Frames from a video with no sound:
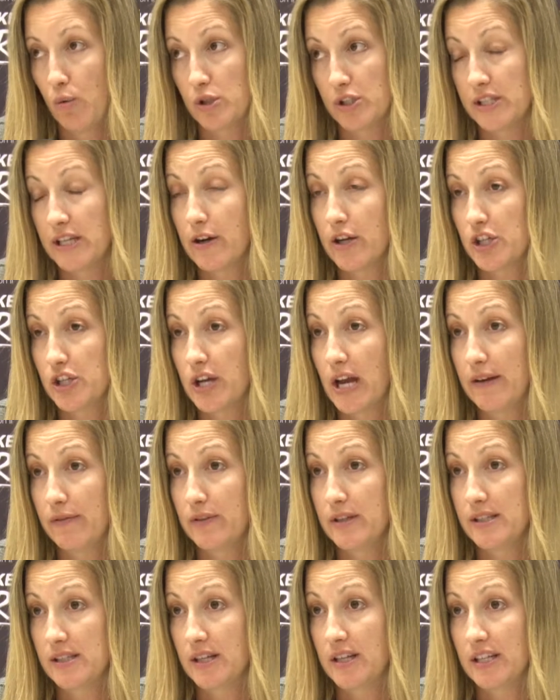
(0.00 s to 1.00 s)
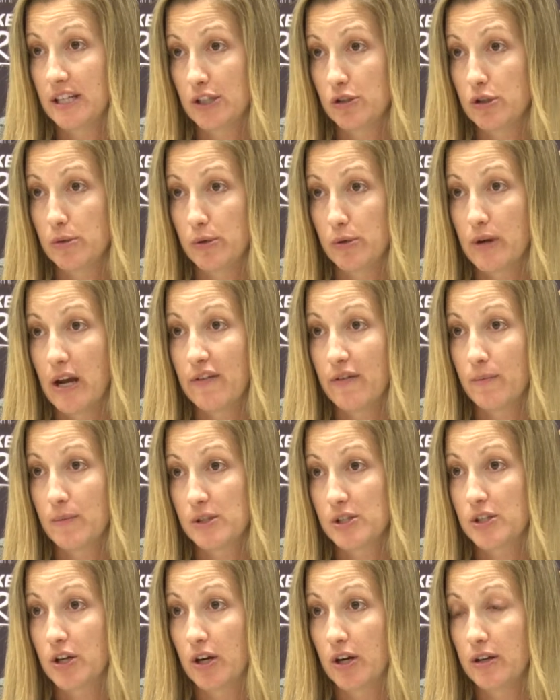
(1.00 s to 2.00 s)
Well, Sarah Shively's going to contribute right from the
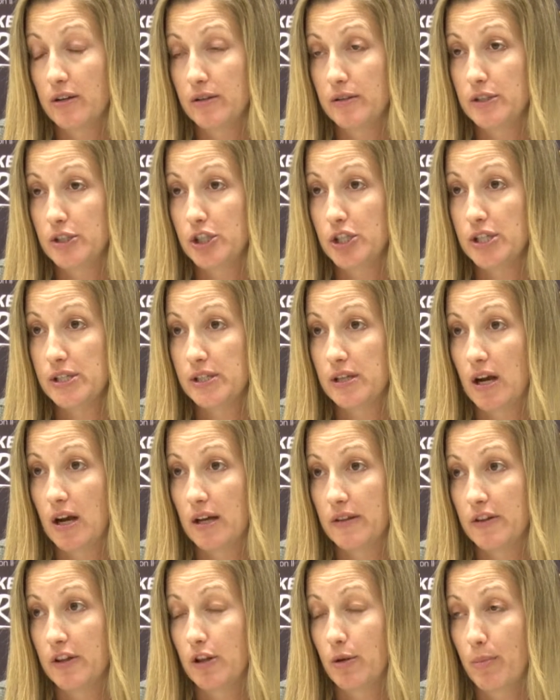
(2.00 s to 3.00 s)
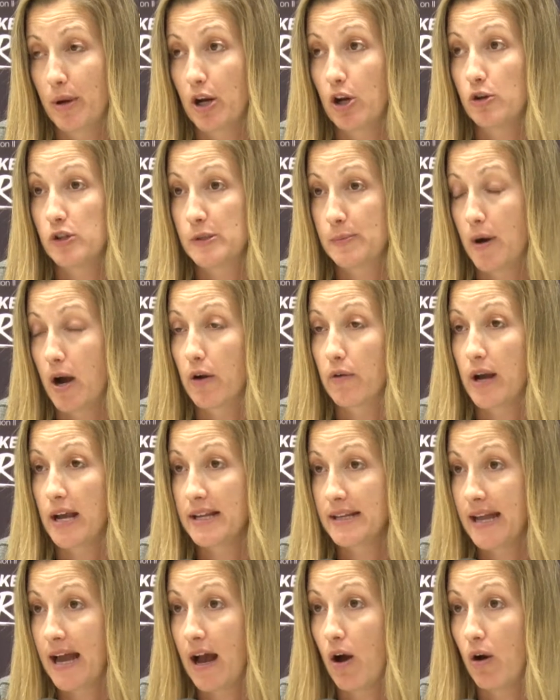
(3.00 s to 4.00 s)
start. She's got the libero spot
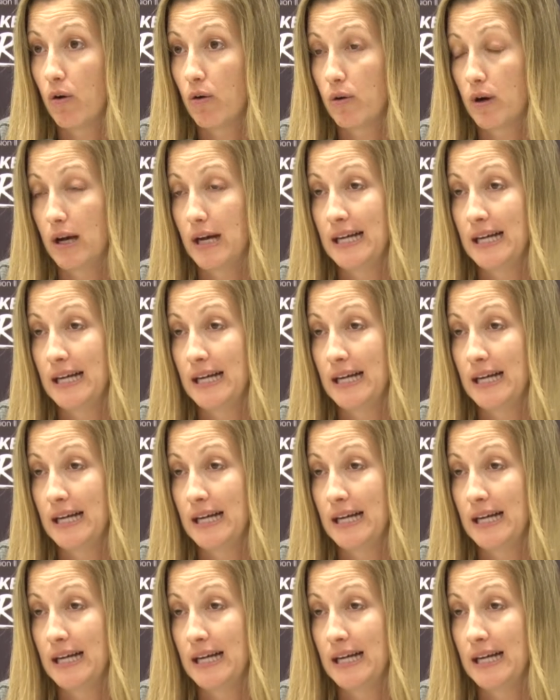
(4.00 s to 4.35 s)
right now,